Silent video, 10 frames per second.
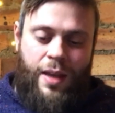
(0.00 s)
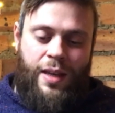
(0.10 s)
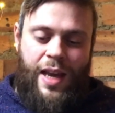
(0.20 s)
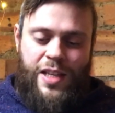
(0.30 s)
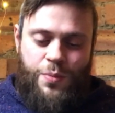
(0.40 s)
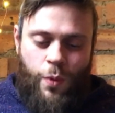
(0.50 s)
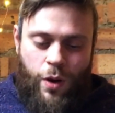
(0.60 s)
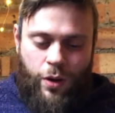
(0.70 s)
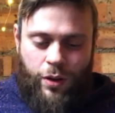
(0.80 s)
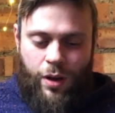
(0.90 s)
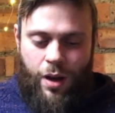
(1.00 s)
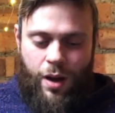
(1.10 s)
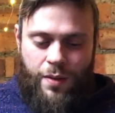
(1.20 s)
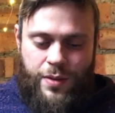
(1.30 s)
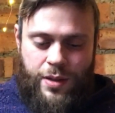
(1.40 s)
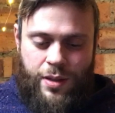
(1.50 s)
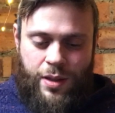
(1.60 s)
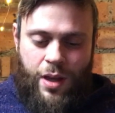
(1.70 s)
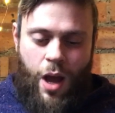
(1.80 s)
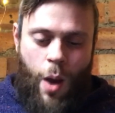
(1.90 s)
Guess what, God laughed.
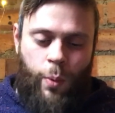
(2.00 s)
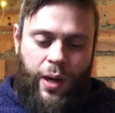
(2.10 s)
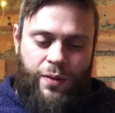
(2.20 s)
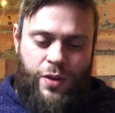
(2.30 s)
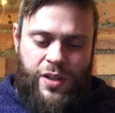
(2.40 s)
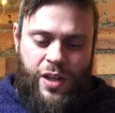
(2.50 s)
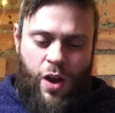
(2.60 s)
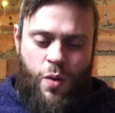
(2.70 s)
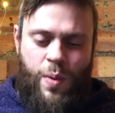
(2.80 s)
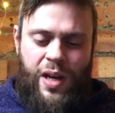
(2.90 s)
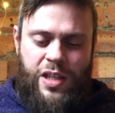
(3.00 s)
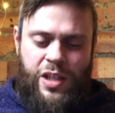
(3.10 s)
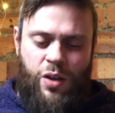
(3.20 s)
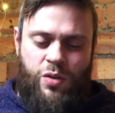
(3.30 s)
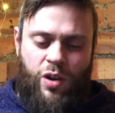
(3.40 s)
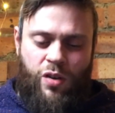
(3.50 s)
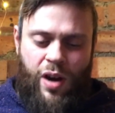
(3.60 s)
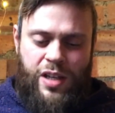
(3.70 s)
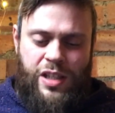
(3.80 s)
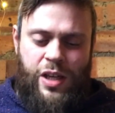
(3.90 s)
I will give you so many children and
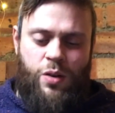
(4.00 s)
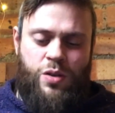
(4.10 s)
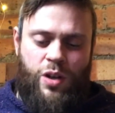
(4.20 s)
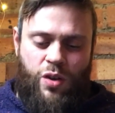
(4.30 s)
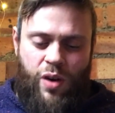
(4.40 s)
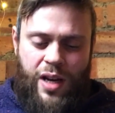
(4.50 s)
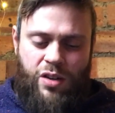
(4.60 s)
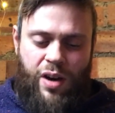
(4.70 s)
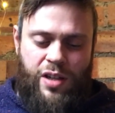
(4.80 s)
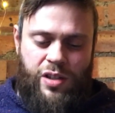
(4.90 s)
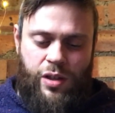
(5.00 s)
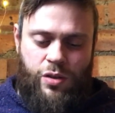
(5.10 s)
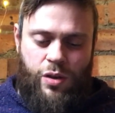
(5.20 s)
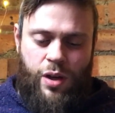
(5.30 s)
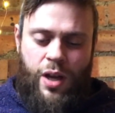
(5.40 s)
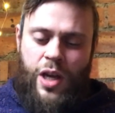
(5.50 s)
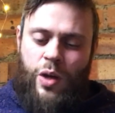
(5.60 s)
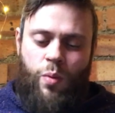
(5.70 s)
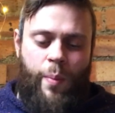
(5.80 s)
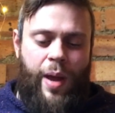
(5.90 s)
grandchildren and great-grandchildren,
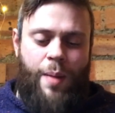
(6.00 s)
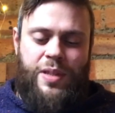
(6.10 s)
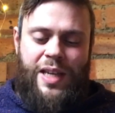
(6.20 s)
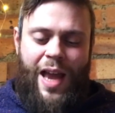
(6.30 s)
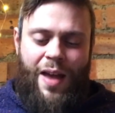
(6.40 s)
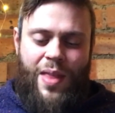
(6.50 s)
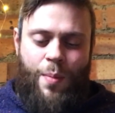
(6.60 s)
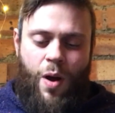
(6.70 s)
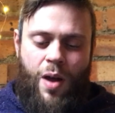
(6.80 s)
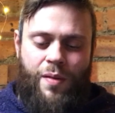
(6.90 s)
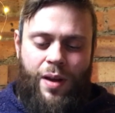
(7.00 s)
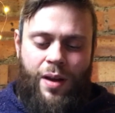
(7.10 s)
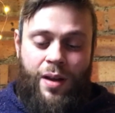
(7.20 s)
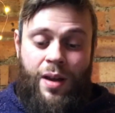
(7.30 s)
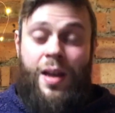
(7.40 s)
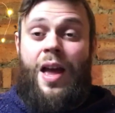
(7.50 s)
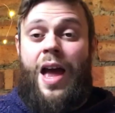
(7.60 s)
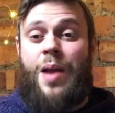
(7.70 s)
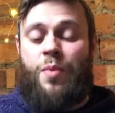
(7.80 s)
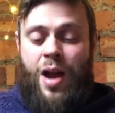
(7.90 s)
you won't be able to count them either.
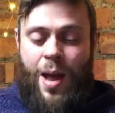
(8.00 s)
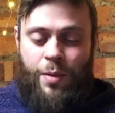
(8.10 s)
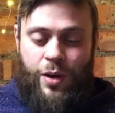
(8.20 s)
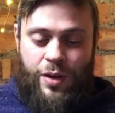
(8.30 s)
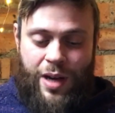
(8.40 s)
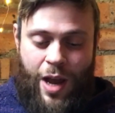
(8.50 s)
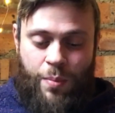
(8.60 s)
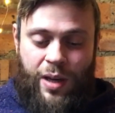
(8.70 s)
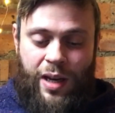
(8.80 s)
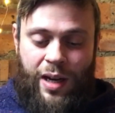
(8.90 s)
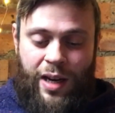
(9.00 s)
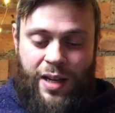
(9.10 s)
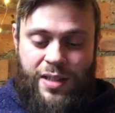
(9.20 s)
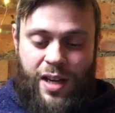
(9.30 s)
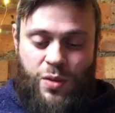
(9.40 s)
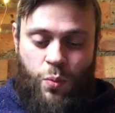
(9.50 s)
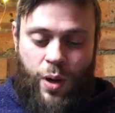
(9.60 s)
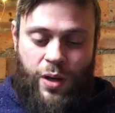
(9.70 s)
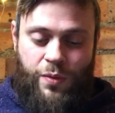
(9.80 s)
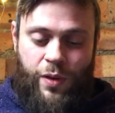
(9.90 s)
Abraham couldn't help giggling at such a
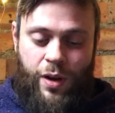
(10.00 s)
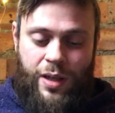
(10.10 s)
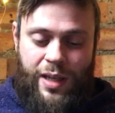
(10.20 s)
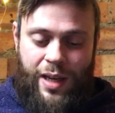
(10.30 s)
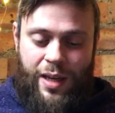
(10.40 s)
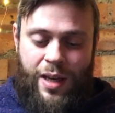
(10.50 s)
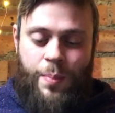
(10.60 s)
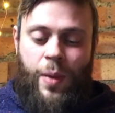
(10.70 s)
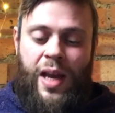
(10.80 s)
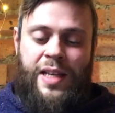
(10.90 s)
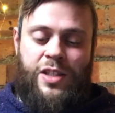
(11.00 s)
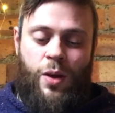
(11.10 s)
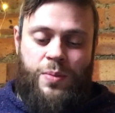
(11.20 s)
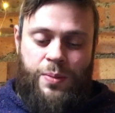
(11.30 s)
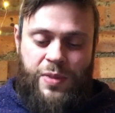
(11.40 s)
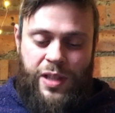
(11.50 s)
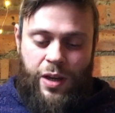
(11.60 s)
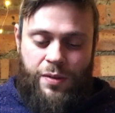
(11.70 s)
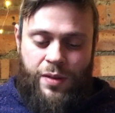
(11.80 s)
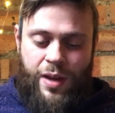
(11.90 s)
wonderful idea, but he stopped
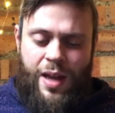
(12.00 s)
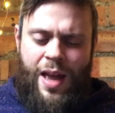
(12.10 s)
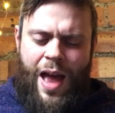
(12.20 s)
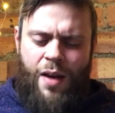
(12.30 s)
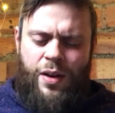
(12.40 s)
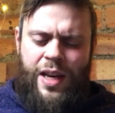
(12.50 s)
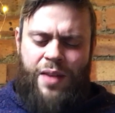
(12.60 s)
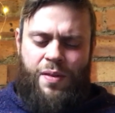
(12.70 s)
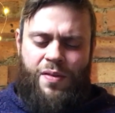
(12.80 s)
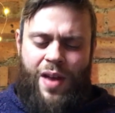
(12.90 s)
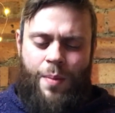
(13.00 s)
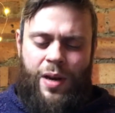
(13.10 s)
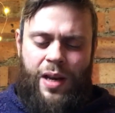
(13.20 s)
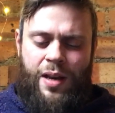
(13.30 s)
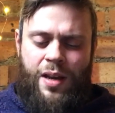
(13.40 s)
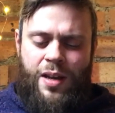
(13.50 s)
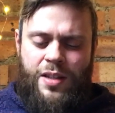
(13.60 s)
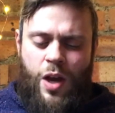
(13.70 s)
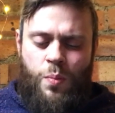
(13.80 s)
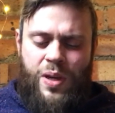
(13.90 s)
himself. How could he have a family?
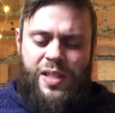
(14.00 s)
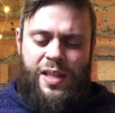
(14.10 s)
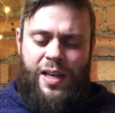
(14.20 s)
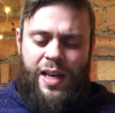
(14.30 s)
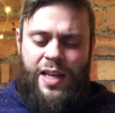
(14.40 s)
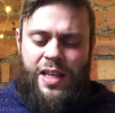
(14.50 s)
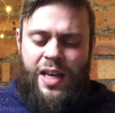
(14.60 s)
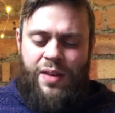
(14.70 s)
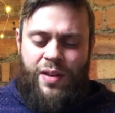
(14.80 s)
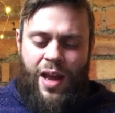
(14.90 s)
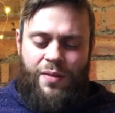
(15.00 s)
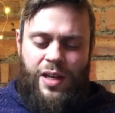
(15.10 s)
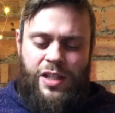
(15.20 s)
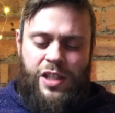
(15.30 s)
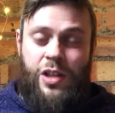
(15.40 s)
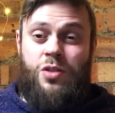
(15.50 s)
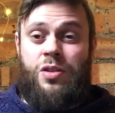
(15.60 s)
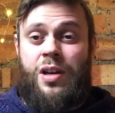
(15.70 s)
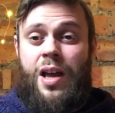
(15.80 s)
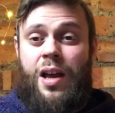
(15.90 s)
Don't be silly, he didn't even have any
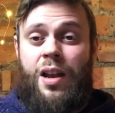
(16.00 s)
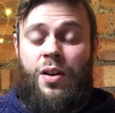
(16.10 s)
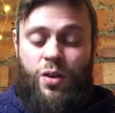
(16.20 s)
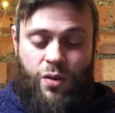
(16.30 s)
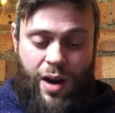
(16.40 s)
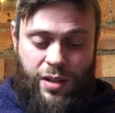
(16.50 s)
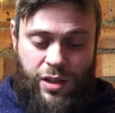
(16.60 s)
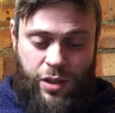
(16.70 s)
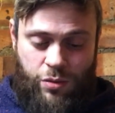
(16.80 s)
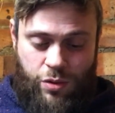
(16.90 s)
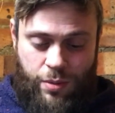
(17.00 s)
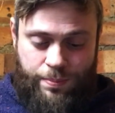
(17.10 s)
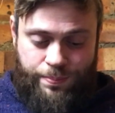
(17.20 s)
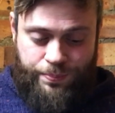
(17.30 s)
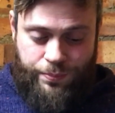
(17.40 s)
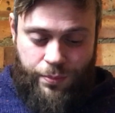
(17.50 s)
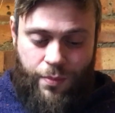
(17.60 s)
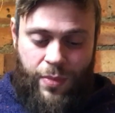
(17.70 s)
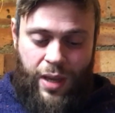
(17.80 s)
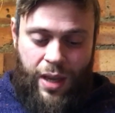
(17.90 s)
children, let alone grandchildren.
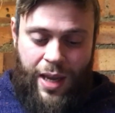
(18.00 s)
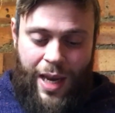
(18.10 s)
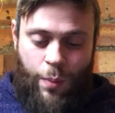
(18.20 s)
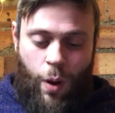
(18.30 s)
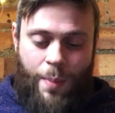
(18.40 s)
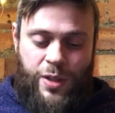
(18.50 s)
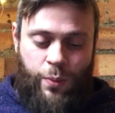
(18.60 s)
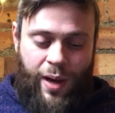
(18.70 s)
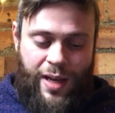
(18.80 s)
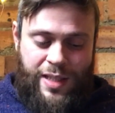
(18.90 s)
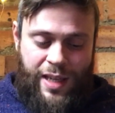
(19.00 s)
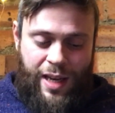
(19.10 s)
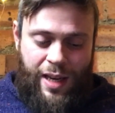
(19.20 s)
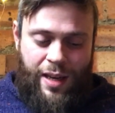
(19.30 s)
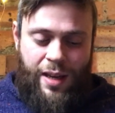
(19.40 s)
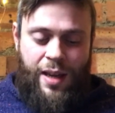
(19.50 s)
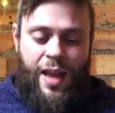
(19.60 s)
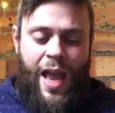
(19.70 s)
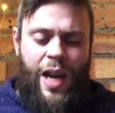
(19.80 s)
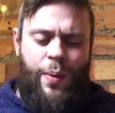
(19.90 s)
He wiped away a tear.
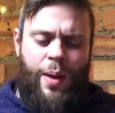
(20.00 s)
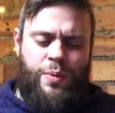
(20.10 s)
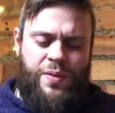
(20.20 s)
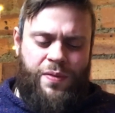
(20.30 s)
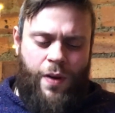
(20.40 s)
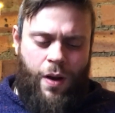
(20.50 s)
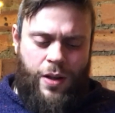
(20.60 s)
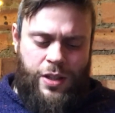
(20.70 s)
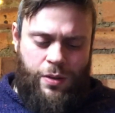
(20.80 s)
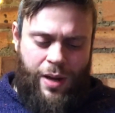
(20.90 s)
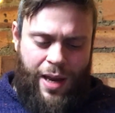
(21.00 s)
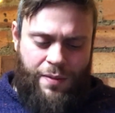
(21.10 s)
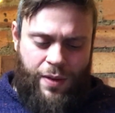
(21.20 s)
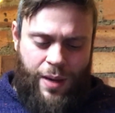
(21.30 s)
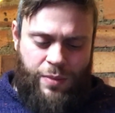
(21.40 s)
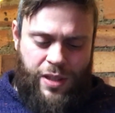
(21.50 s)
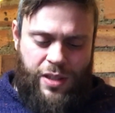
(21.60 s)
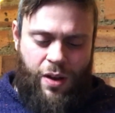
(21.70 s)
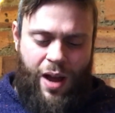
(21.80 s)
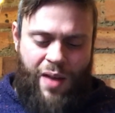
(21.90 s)
Anyway, it was far too late for him to
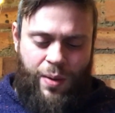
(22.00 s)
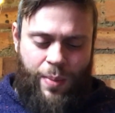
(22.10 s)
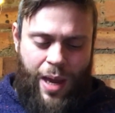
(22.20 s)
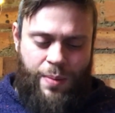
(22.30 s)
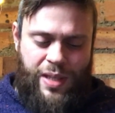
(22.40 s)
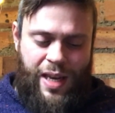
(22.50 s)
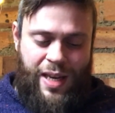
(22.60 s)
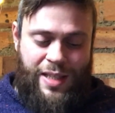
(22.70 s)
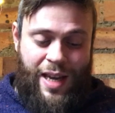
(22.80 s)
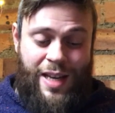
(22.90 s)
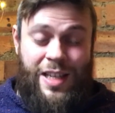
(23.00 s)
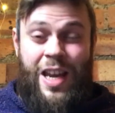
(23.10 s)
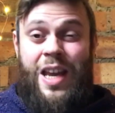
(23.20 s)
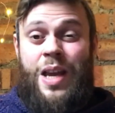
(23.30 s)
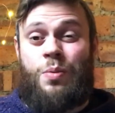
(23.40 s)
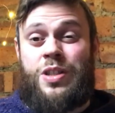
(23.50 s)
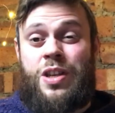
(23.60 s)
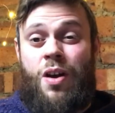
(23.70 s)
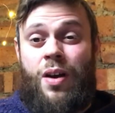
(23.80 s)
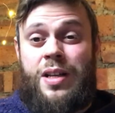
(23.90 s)
start having babies at his age. He was
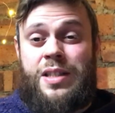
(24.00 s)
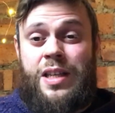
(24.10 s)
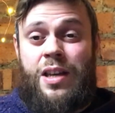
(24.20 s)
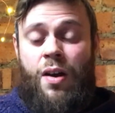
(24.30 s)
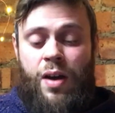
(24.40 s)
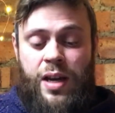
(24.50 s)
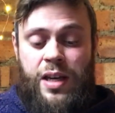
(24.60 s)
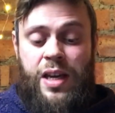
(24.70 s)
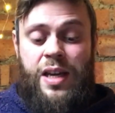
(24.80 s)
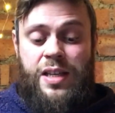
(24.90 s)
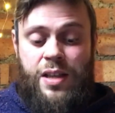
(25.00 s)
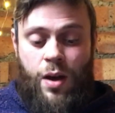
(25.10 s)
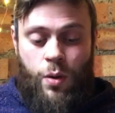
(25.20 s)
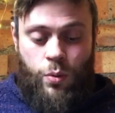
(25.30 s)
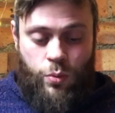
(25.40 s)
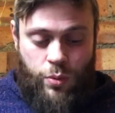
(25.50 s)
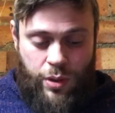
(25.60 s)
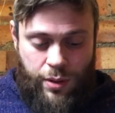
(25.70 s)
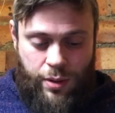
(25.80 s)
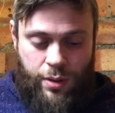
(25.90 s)
99 years old.